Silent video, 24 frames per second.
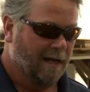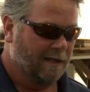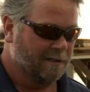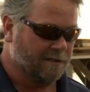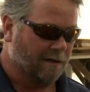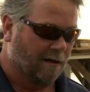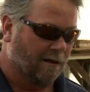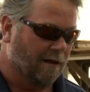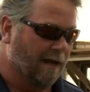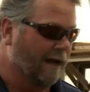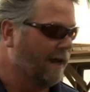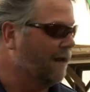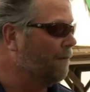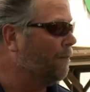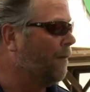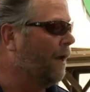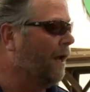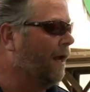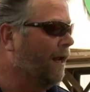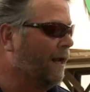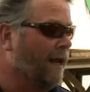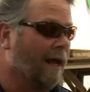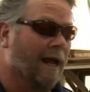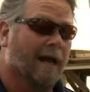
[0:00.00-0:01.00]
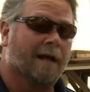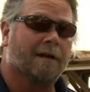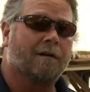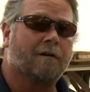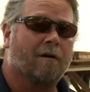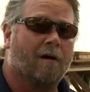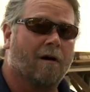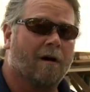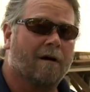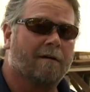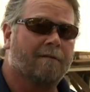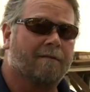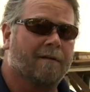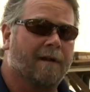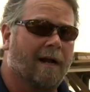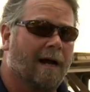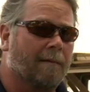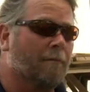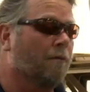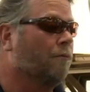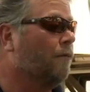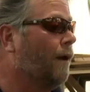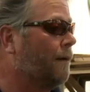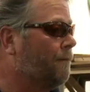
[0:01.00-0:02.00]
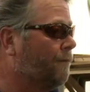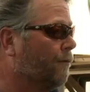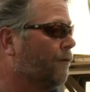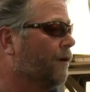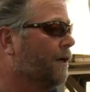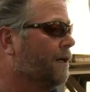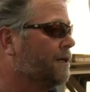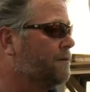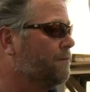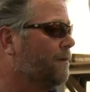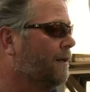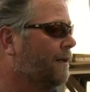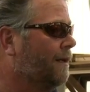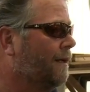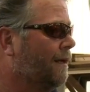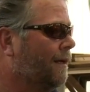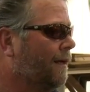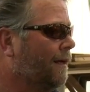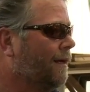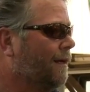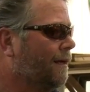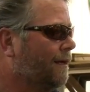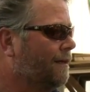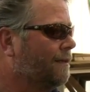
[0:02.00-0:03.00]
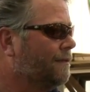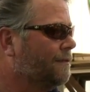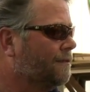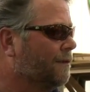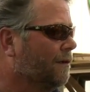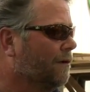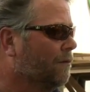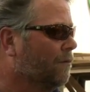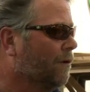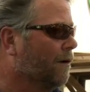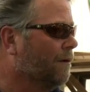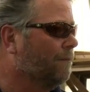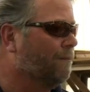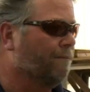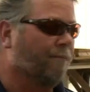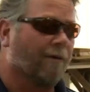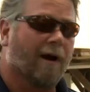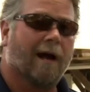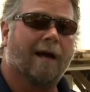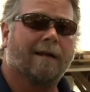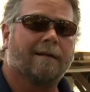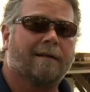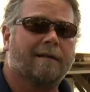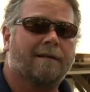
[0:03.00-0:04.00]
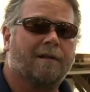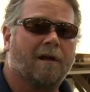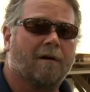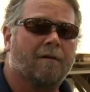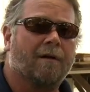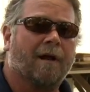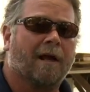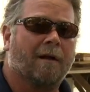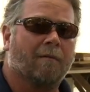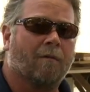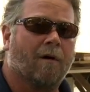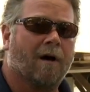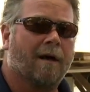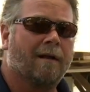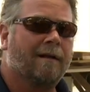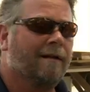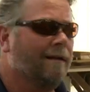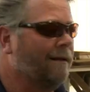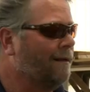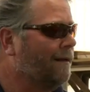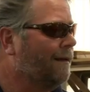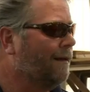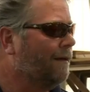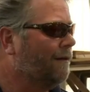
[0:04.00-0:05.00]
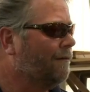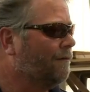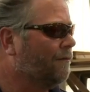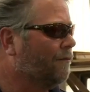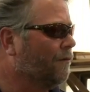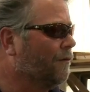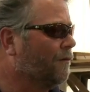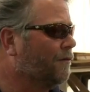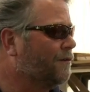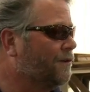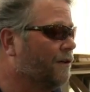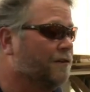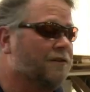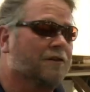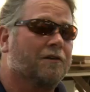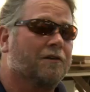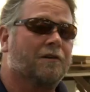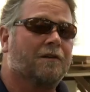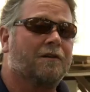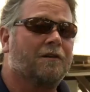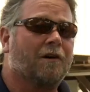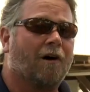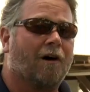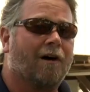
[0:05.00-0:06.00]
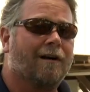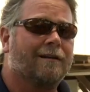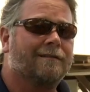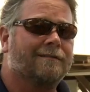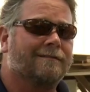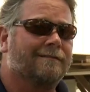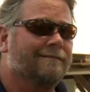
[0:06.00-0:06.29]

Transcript: It's all handmade, hand-carved, and I'm a rep for Eastman, so we're proud to donate one for such a good cause